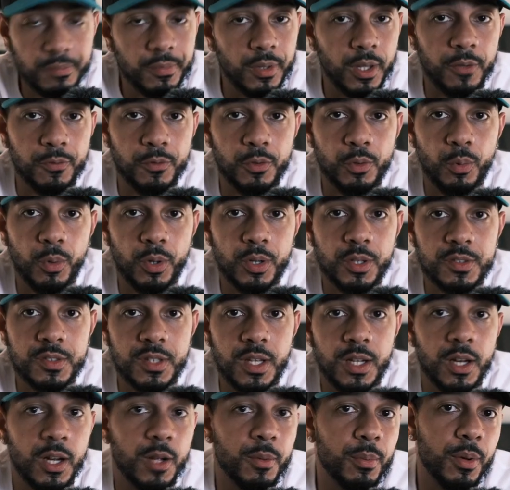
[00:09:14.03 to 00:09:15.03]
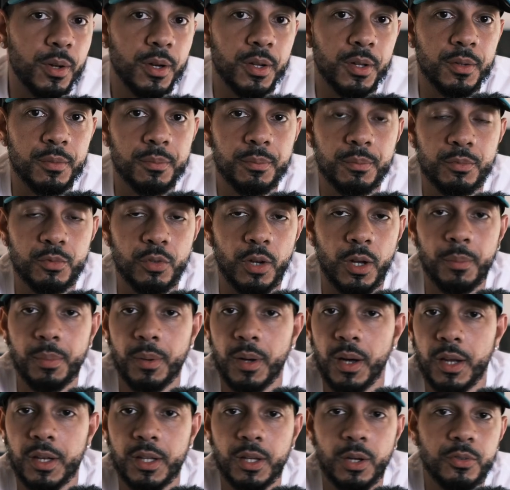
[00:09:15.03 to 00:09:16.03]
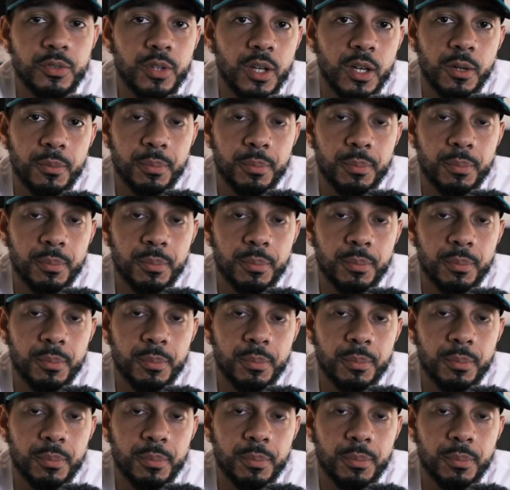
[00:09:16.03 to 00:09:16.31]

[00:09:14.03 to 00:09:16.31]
if you want to set it up on a tripod and go take